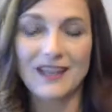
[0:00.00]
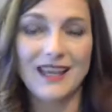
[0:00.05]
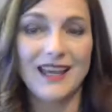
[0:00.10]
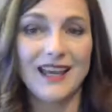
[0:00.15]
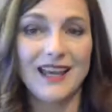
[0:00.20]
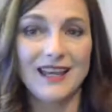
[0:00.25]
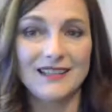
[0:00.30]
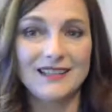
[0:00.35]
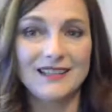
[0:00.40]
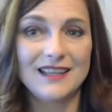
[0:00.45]

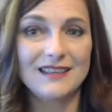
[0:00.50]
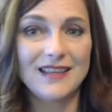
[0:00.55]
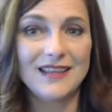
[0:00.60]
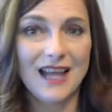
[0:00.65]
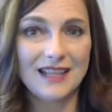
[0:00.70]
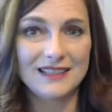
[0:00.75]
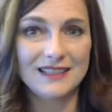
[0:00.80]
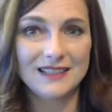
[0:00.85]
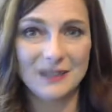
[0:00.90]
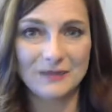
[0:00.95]
And
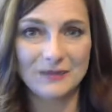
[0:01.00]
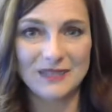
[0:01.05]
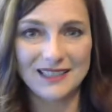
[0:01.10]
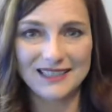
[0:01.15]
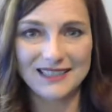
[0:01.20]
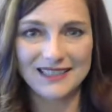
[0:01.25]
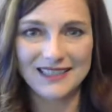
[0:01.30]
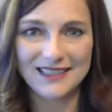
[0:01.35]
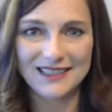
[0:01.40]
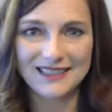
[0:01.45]
that's
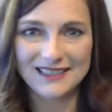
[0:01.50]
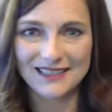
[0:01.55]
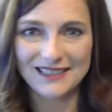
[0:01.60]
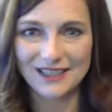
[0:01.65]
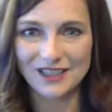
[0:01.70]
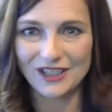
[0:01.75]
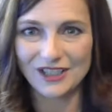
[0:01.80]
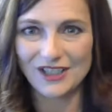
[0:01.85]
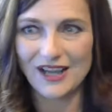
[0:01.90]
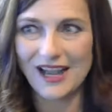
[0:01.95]
something to
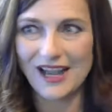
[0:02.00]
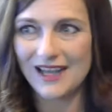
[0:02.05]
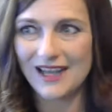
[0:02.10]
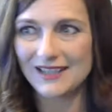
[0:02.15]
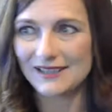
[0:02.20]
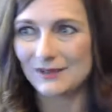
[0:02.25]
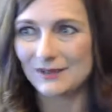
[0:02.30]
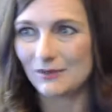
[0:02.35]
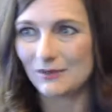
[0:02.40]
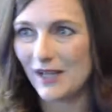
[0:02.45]
consider
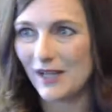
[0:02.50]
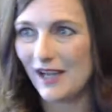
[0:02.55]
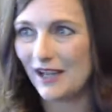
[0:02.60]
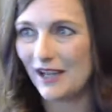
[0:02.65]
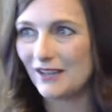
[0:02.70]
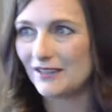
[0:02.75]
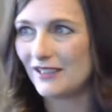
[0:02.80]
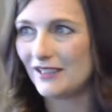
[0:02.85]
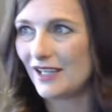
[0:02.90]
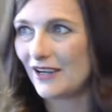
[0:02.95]
as
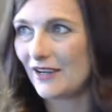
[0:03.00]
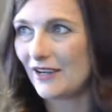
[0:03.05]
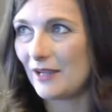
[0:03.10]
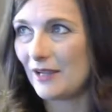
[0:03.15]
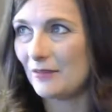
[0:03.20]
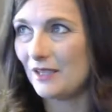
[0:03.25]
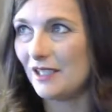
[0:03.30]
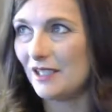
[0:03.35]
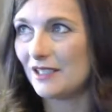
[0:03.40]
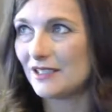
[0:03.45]
well. All right,
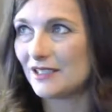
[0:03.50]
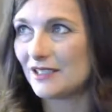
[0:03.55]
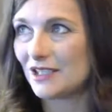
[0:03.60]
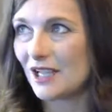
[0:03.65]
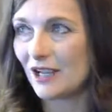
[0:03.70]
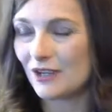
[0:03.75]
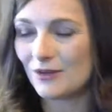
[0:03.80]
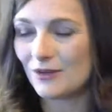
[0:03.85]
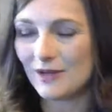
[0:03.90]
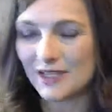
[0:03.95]
I'm going to
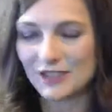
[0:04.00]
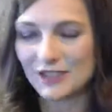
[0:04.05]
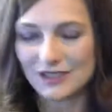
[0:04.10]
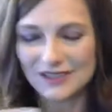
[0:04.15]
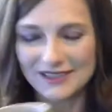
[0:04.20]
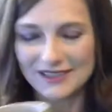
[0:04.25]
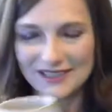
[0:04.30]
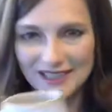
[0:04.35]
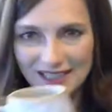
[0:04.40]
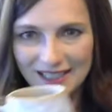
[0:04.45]
check
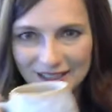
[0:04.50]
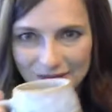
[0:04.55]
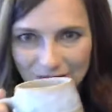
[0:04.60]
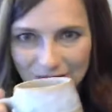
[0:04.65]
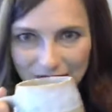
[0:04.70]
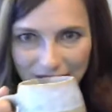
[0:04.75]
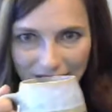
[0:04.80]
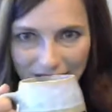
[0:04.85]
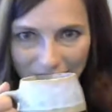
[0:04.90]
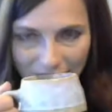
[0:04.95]
questions again
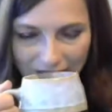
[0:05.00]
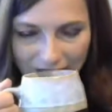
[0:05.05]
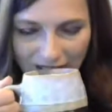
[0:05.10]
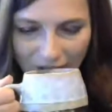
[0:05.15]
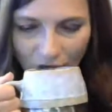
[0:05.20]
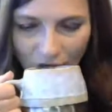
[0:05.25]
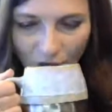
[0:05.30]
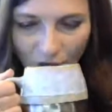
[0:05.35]
real quick.